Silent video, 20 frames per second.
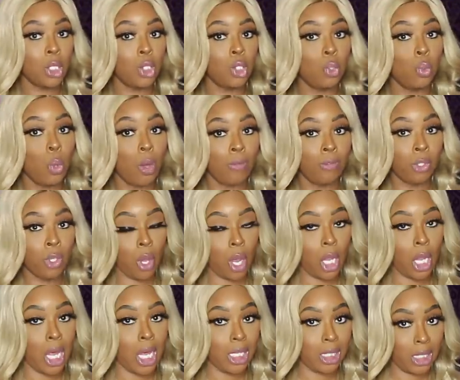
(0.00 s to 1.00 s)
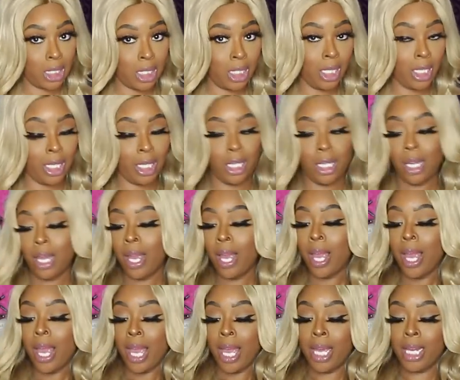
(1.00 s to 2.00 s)
$12, honey.
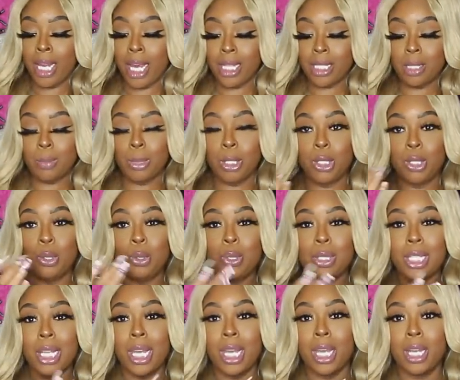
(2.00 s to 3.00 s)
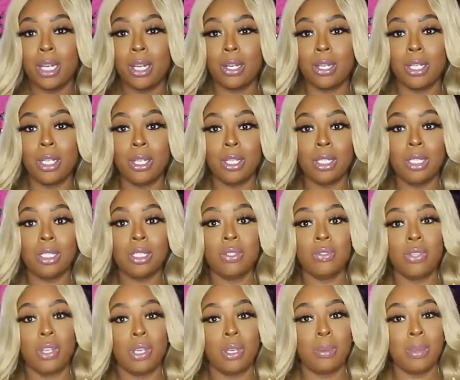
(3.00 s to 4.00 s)
And it has the Medusa head on here. It
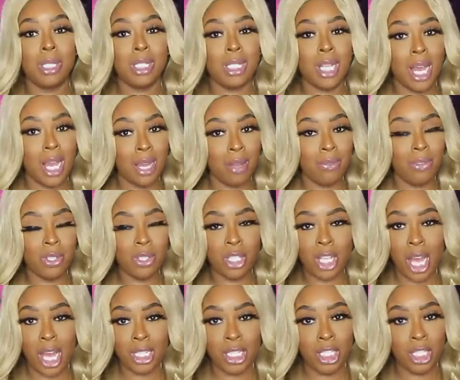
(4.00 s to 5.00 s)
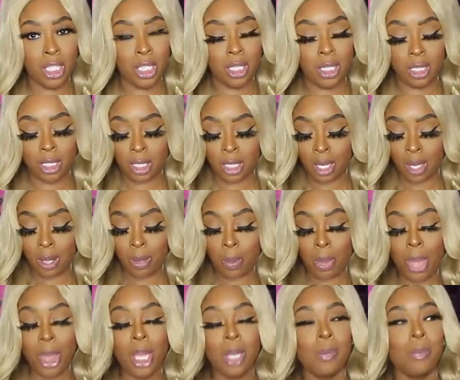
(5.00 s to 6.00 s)
looks very Versace-ish.
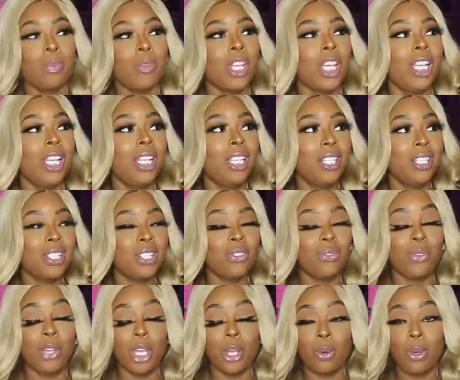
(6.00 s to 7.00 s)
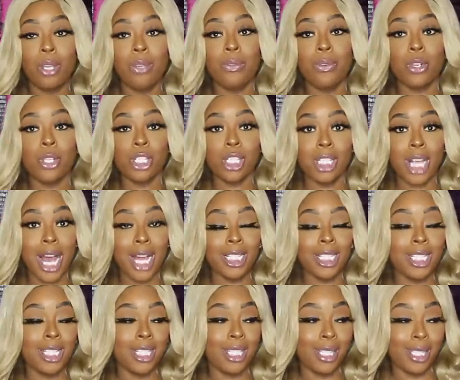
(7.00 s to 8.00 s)
It looks very
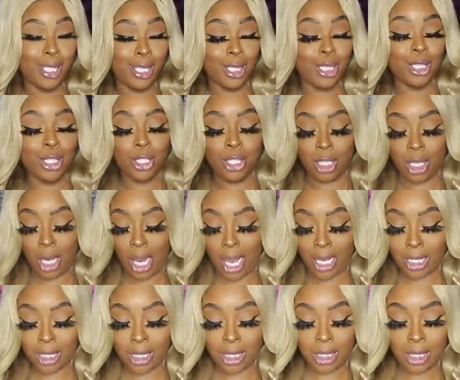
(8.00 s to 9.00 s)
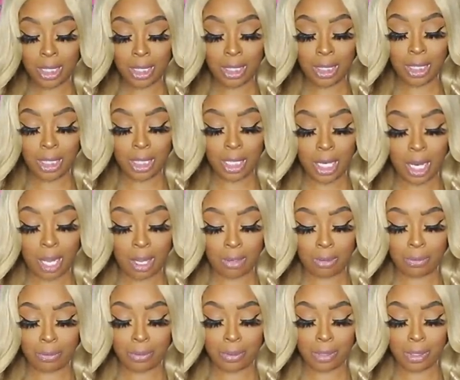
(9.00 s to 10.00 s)
Versace-ish. I just need to clean it
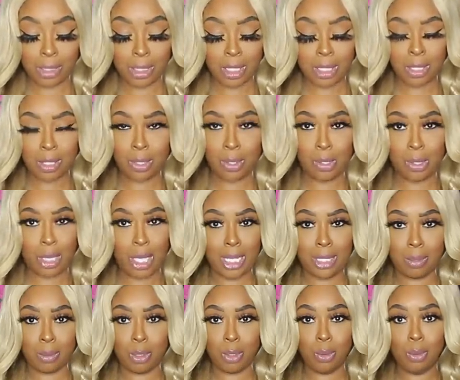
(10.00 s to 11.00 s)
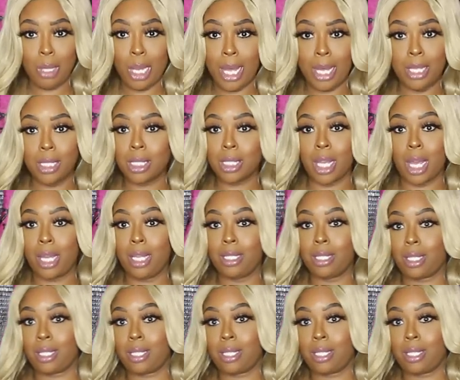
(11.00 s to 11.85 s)
off. Sister girl got some Kool-Aid stains